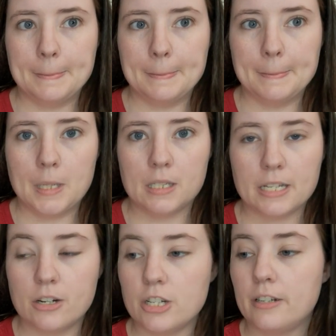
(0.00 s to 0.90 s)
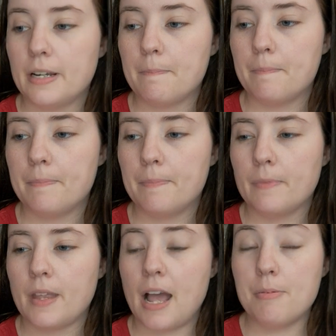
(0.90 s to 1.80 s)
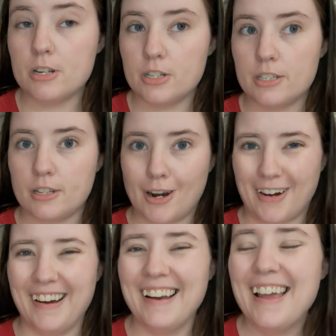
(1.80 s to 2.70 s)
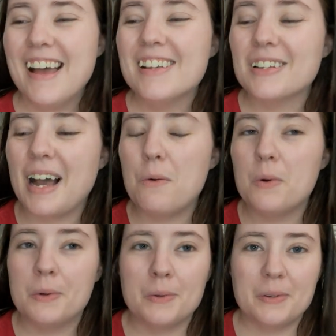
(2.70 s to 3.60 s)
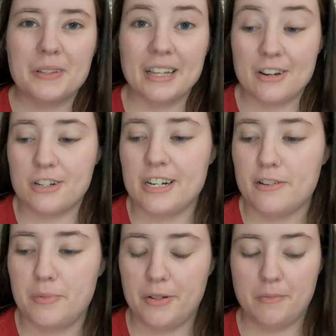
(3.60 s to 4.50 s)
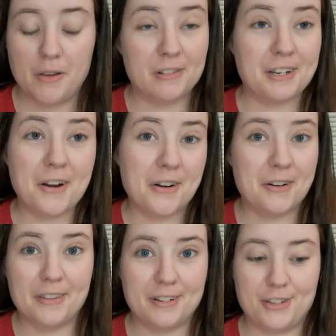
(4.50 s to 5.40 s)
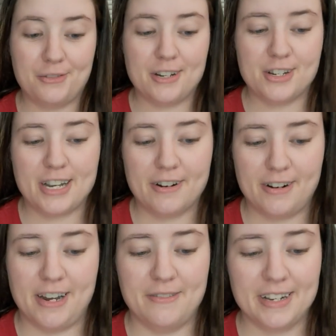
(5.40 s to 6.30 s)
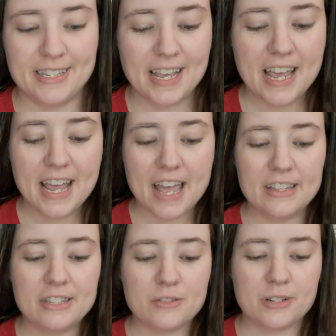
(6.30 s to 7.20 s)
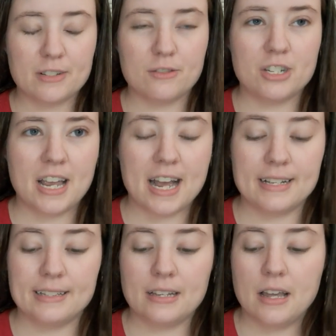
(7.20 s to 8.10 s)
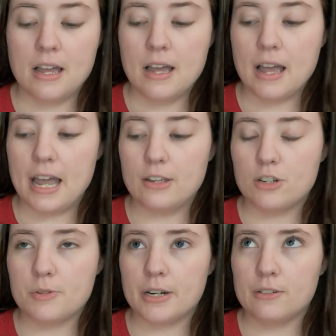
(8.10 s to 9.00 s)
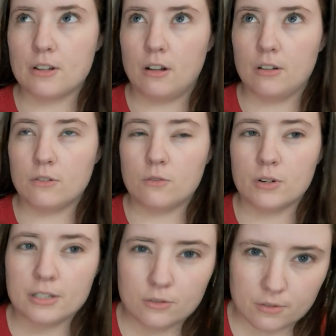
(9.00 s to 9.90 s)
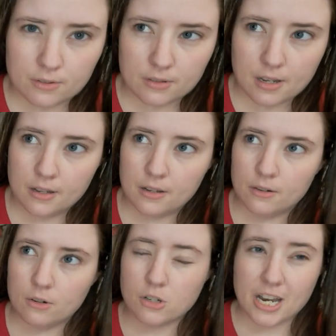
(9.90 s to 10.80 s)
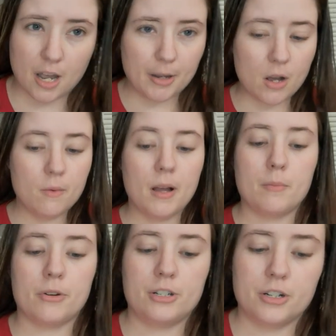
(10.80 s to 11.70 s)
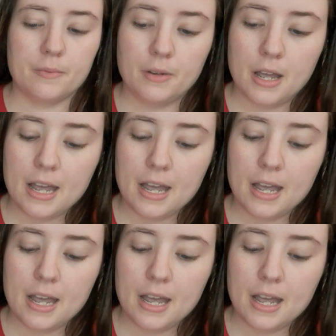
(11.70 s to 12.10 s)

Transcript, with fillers: Is that her channel name? I'm pretty sure this is her. So I will link her channel down below. If it's not her, then she'll get a shout out anyways. And this is Crystal. She has a YouTube channel. It's called Crystal's Crochet Cubbyhole, I'm pretty sure.